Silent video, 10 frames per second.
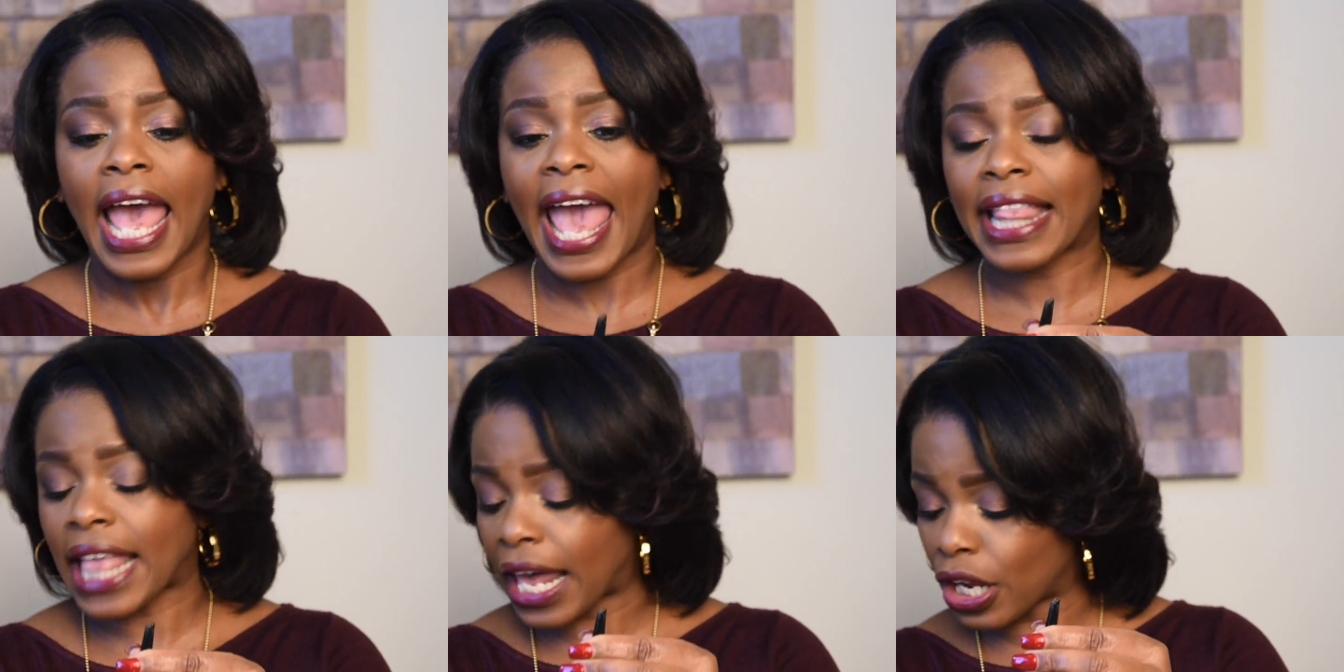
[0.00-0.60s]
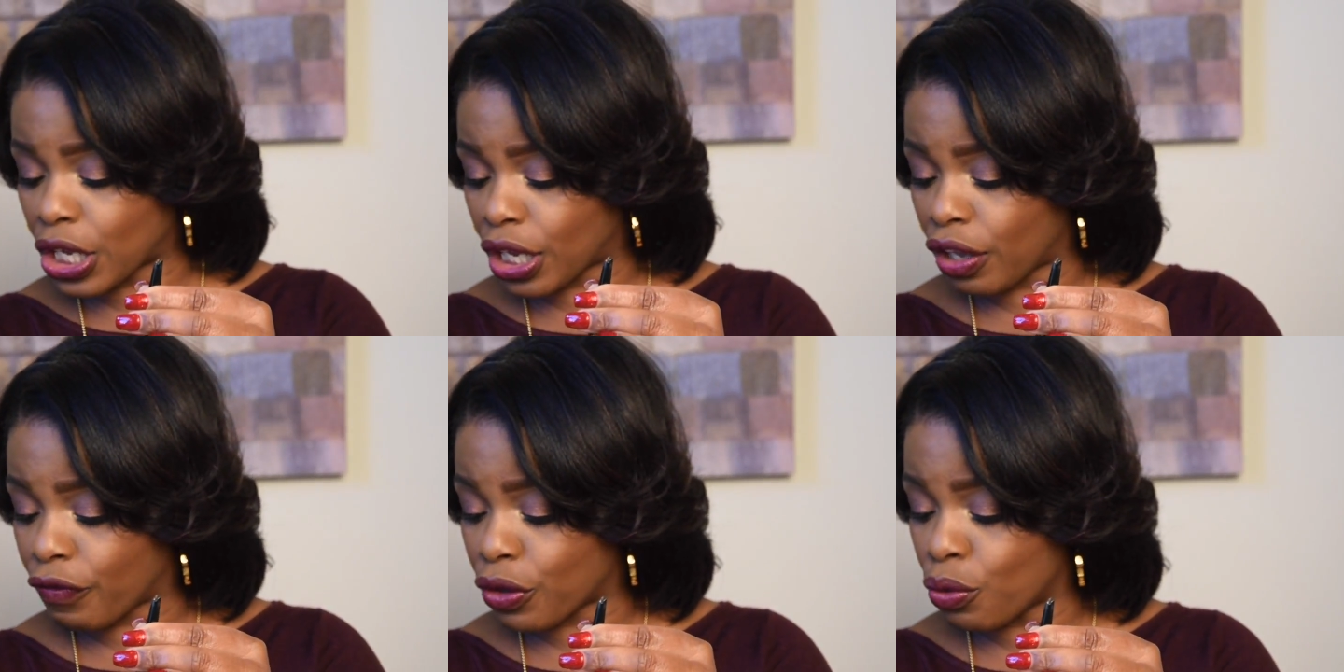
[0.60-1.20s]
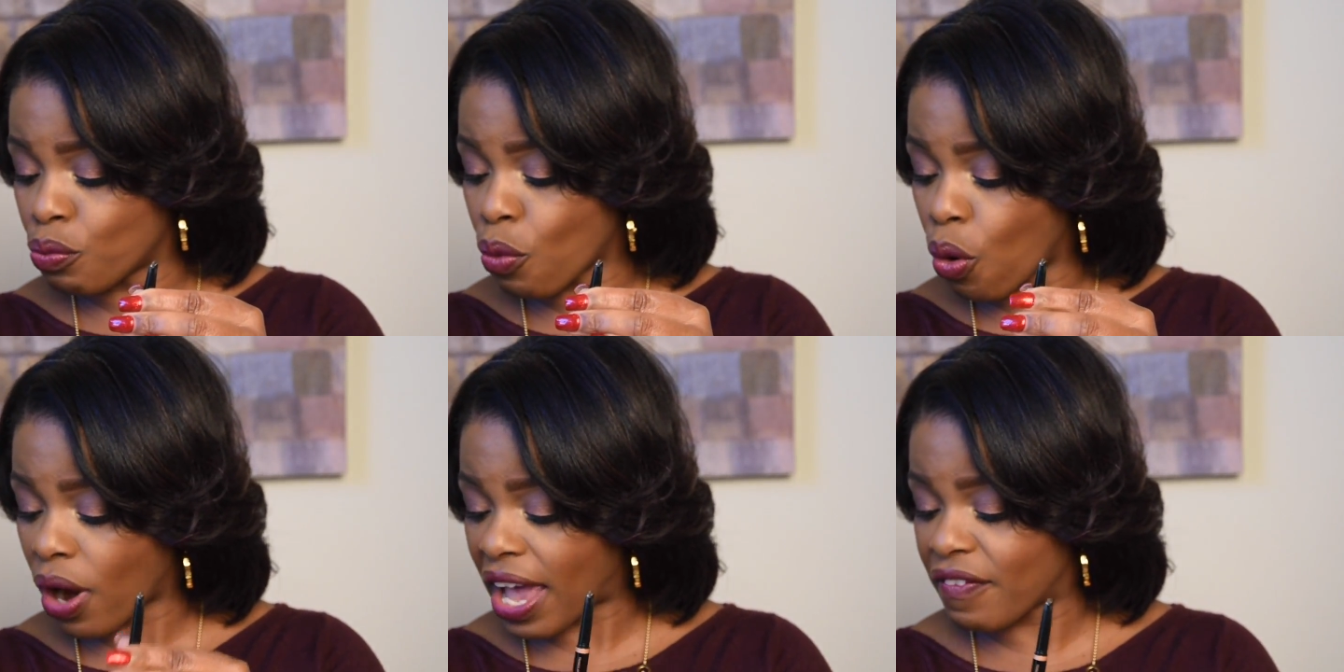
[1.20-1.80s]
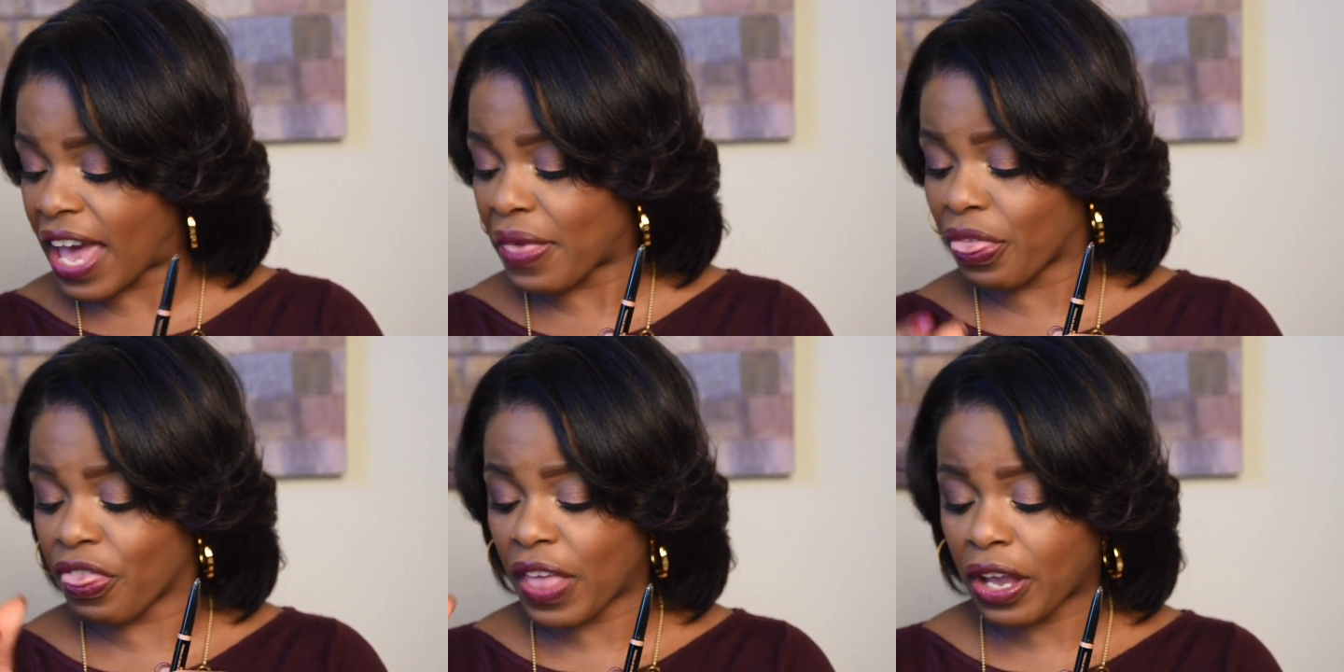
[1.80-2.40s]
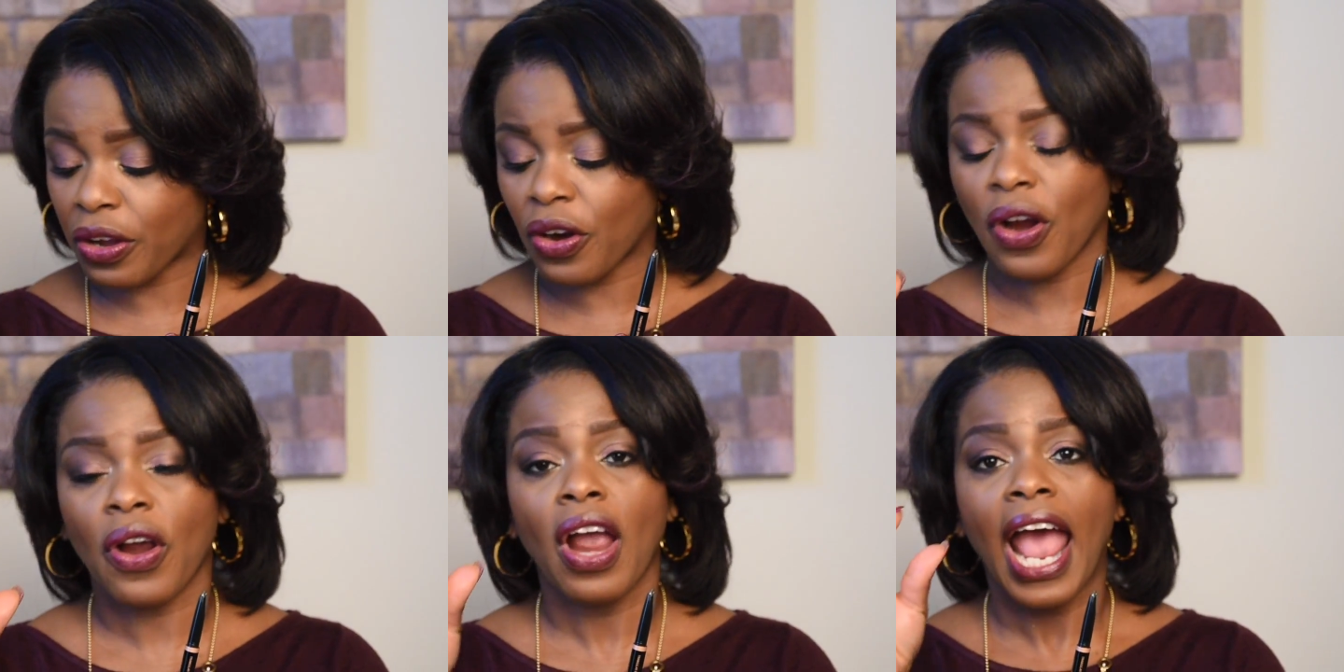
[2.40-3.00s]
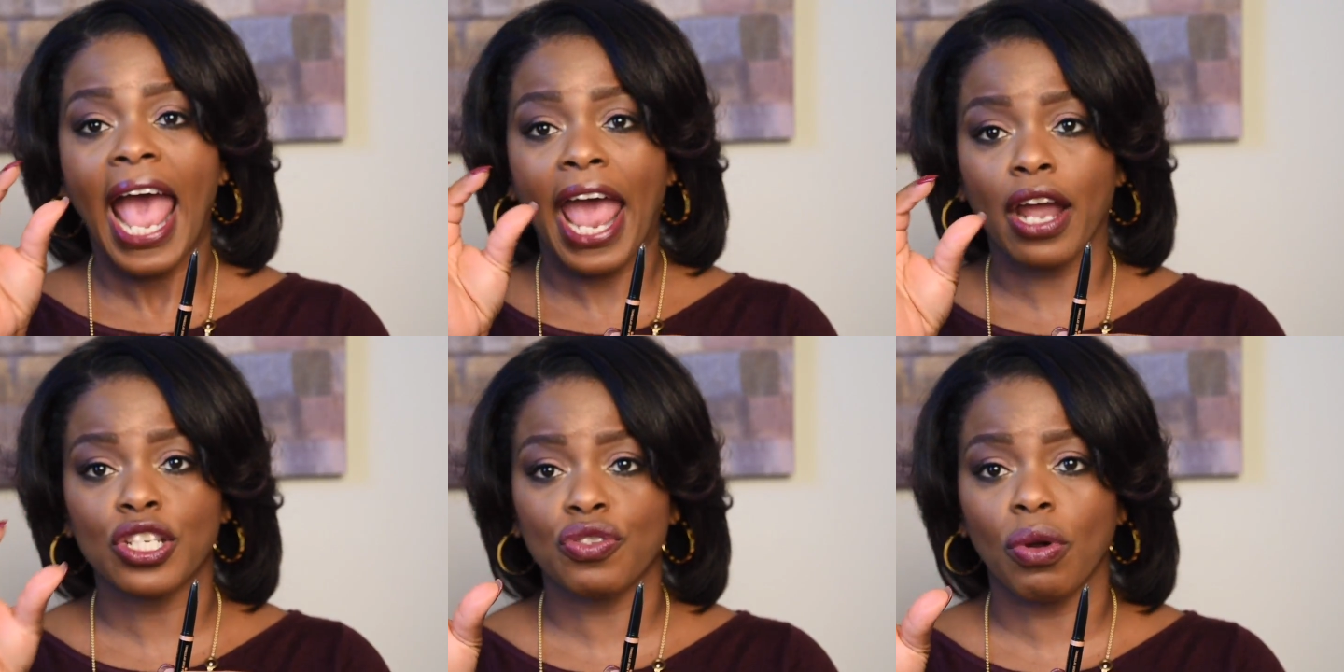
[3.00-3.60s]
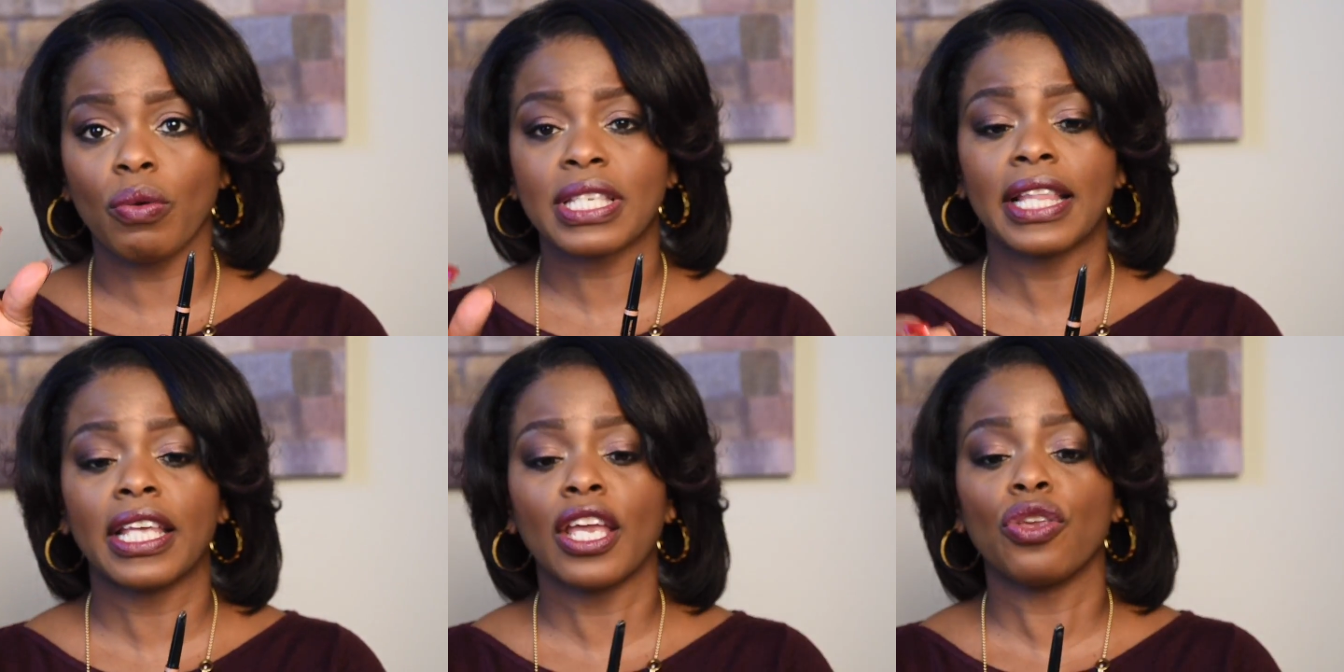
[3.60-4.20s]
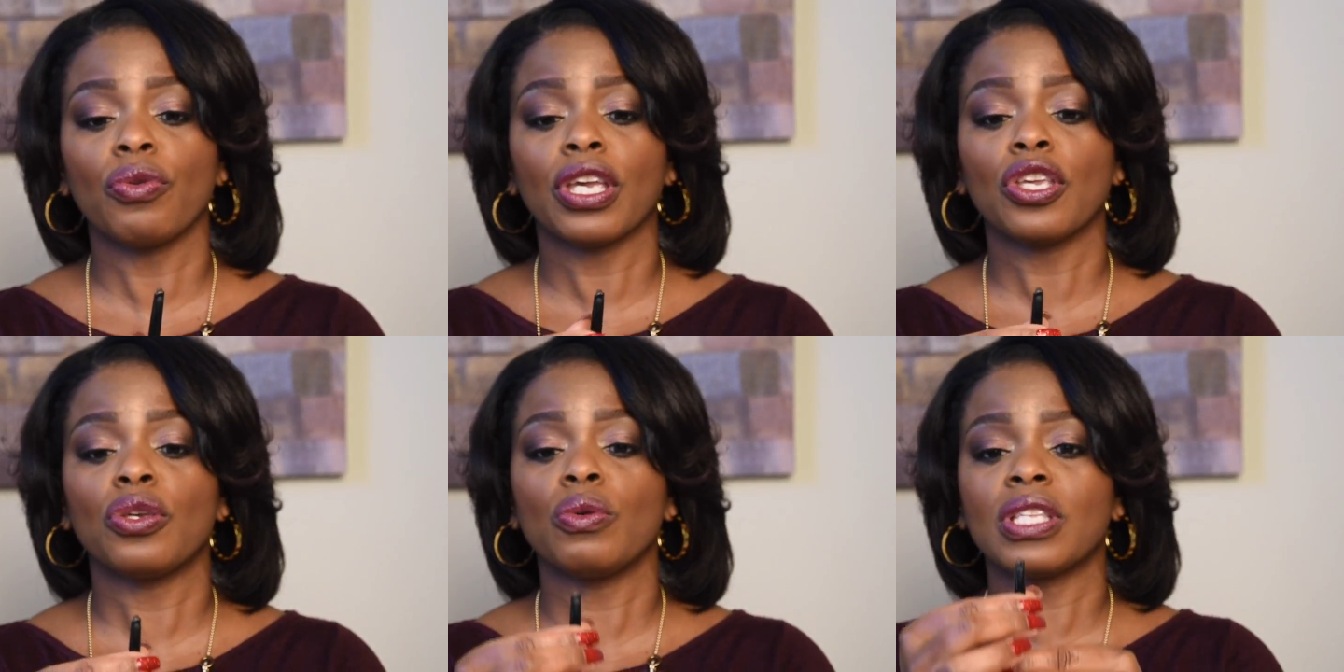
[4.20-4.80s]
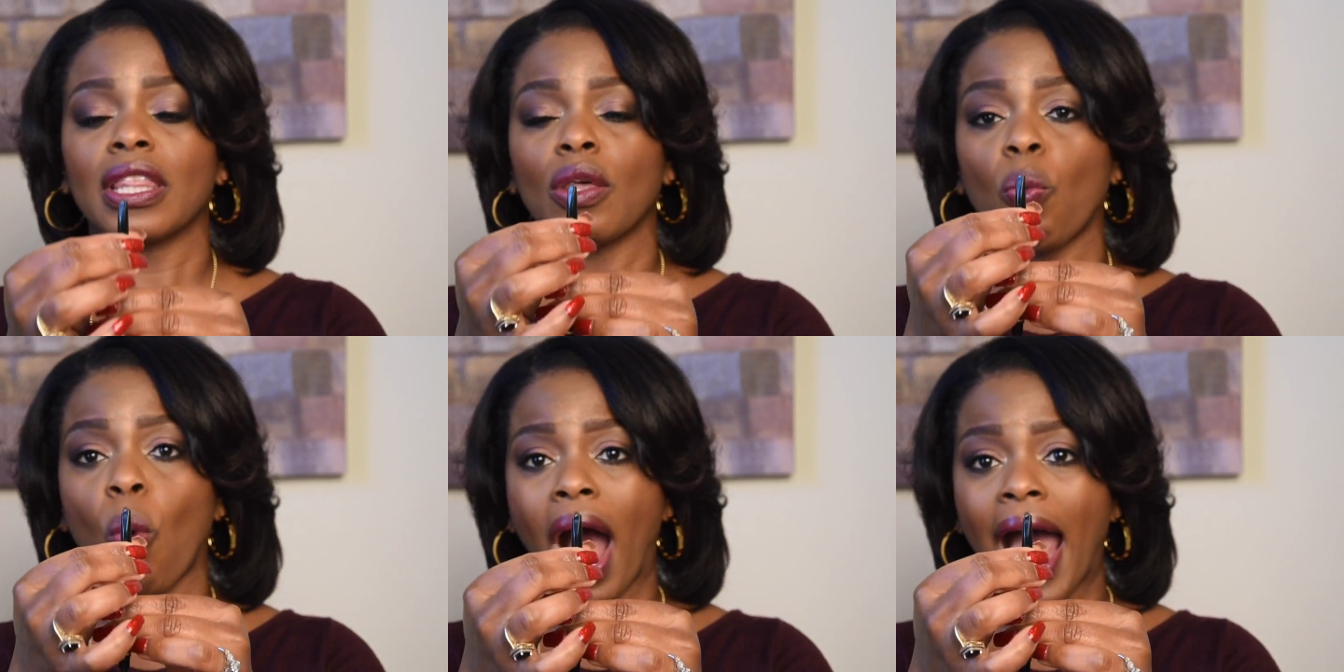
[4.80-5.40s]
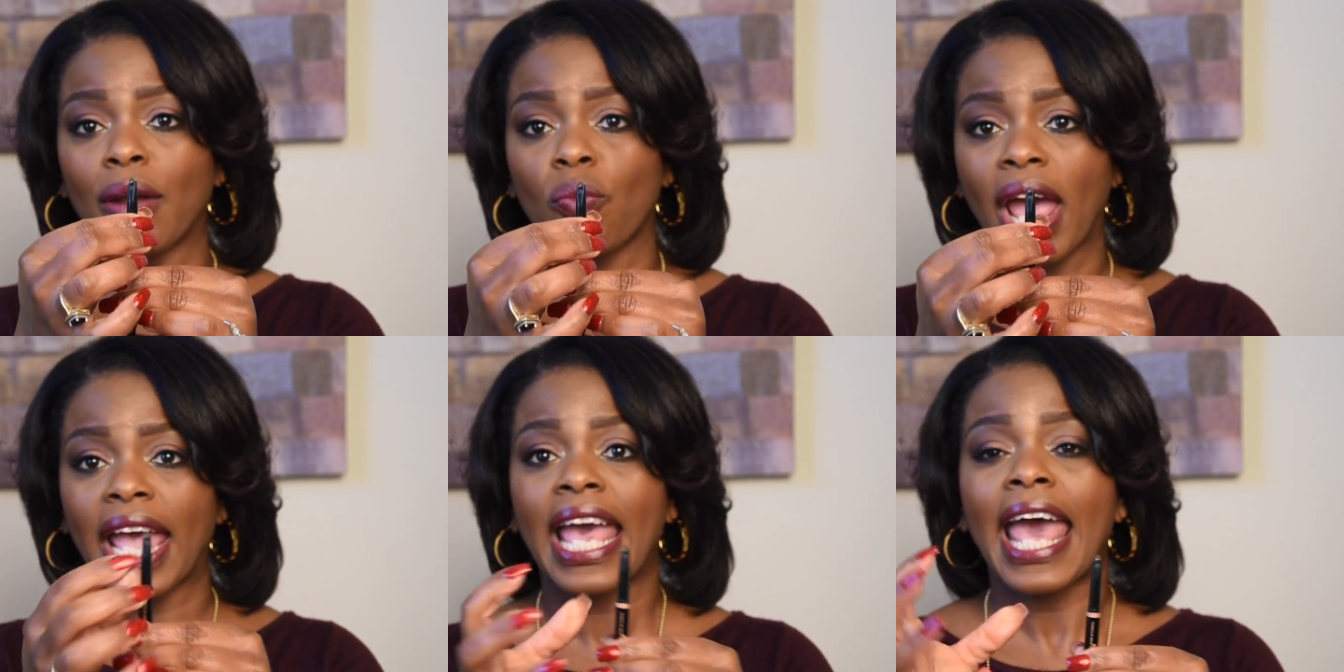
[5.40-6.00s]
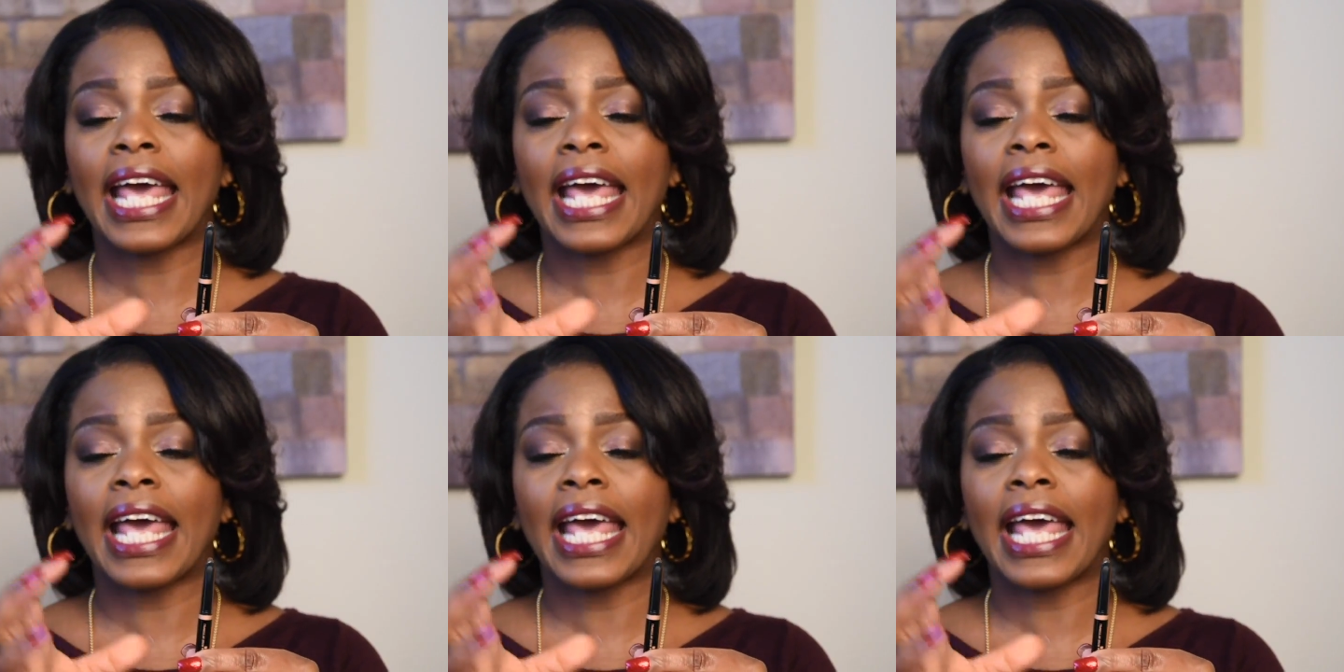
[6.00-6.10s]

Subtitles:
and that'll give you more of a thicker hair strokes, and then you can use it the wide way,